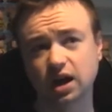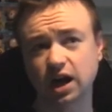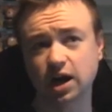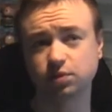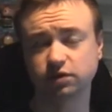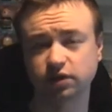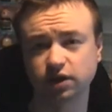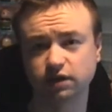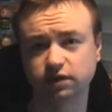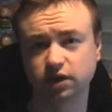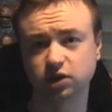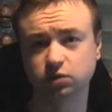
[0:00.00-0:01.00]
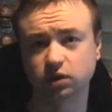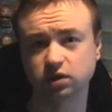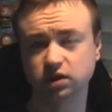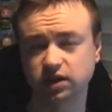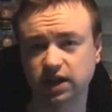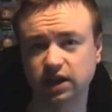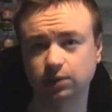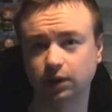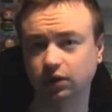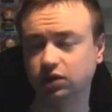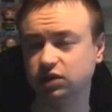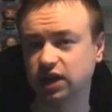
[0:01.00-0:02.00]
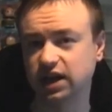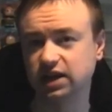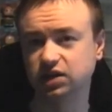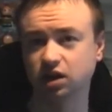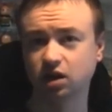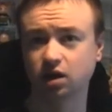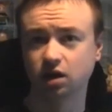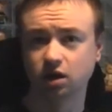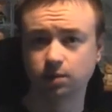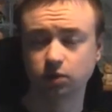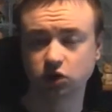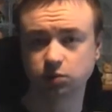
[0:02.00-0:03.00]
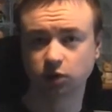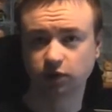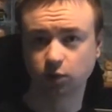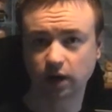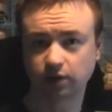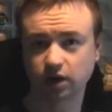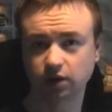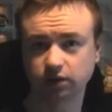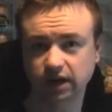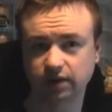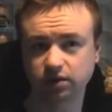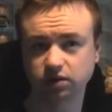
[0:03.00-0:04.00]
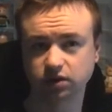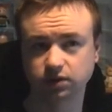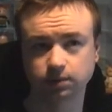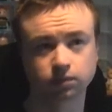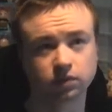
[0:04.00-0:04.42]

I prefer the first one to the second one because that is much more of the well-known characters.